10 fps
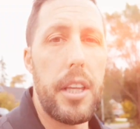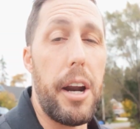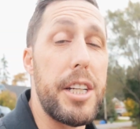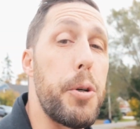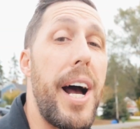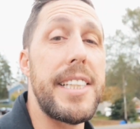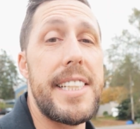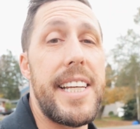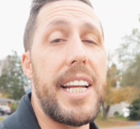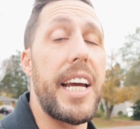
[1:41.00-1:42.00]
All right, so as I
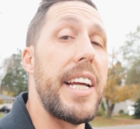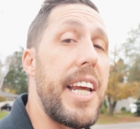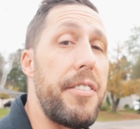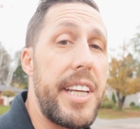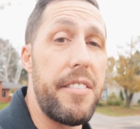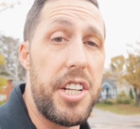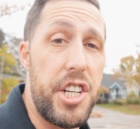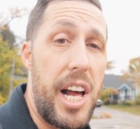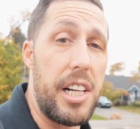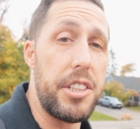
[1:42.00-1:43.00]
said, I'm gonna definitely give it a
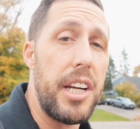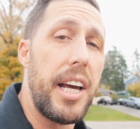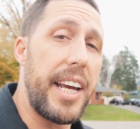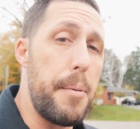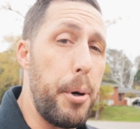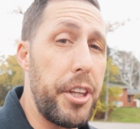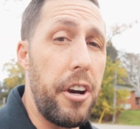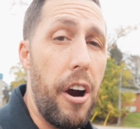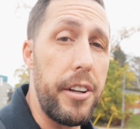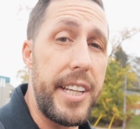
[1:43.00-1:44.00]
challenge. I'm gonna put the
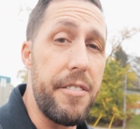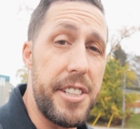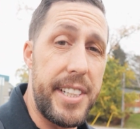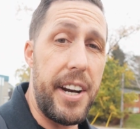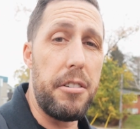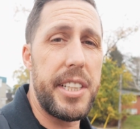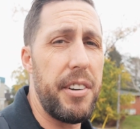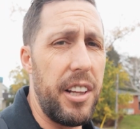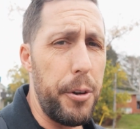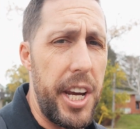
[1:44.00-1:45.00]
car into different scenarios,
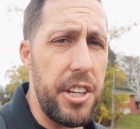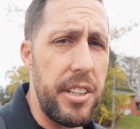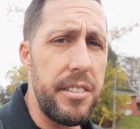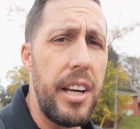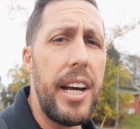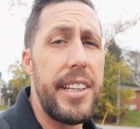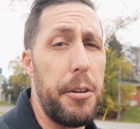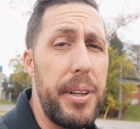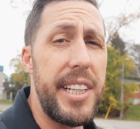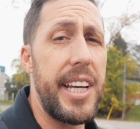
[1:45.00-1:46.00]
different locations to
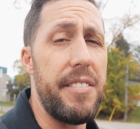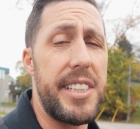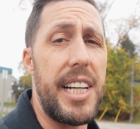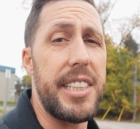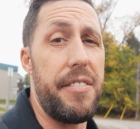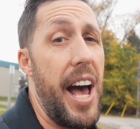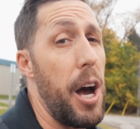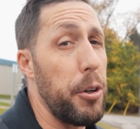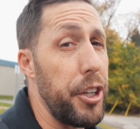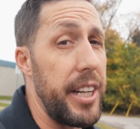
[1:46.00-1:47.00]
really give a sense of
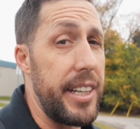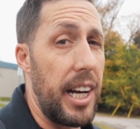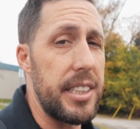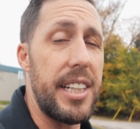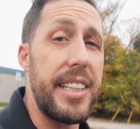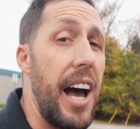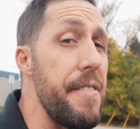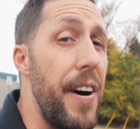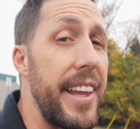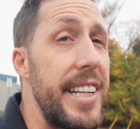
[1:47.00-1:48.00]
how good it does, because I
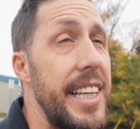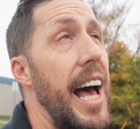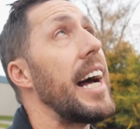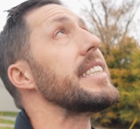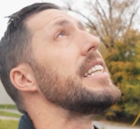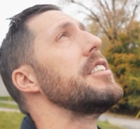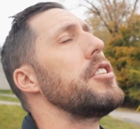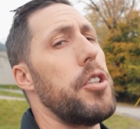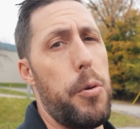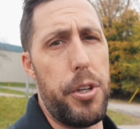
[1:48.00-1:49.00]
find this ass is
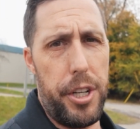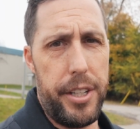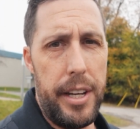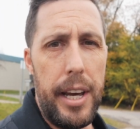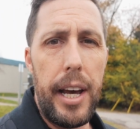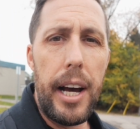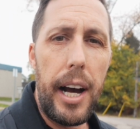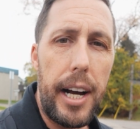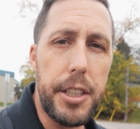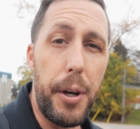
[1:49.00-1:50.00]
so good.
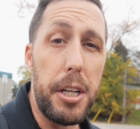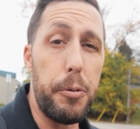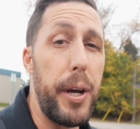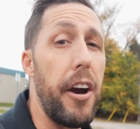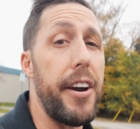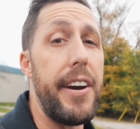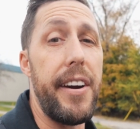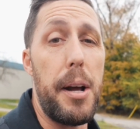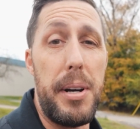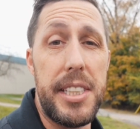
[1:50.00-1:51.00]
So anyways, we are
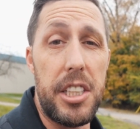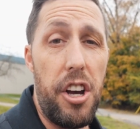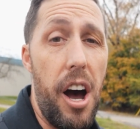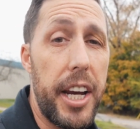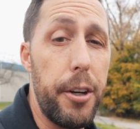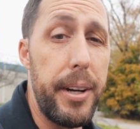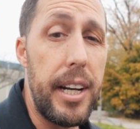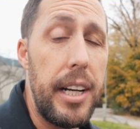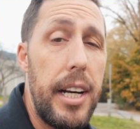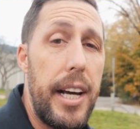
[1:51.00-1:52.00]
here at my son's hockey
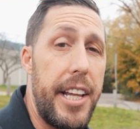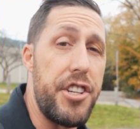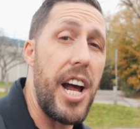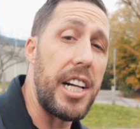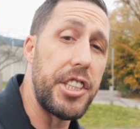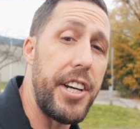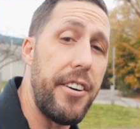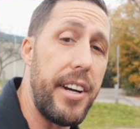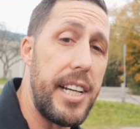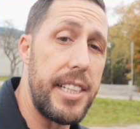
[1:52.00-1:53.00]
arena, and the challenge
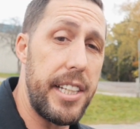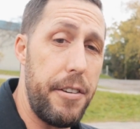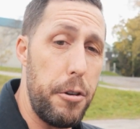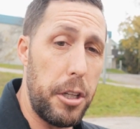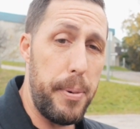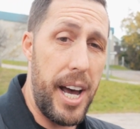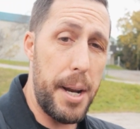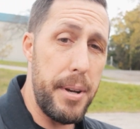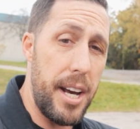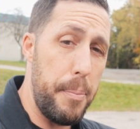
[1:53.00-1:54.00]
here is if you look
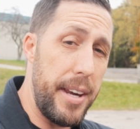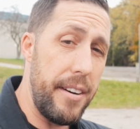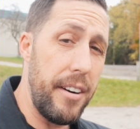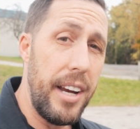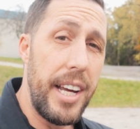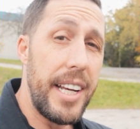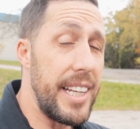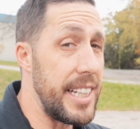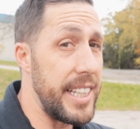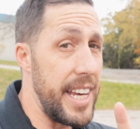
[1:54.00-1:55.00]
behind me up here,
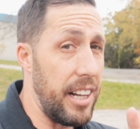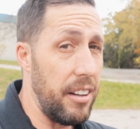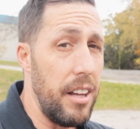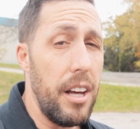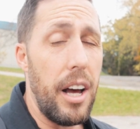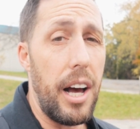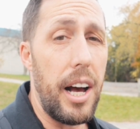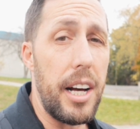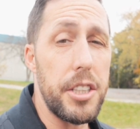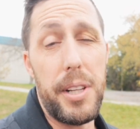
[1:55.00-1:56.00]
it's a hill.
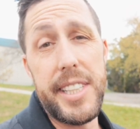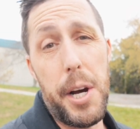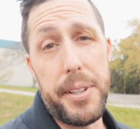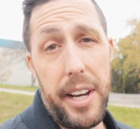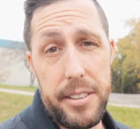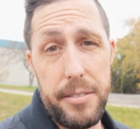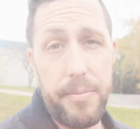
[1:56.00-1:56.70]
So let's see how it does.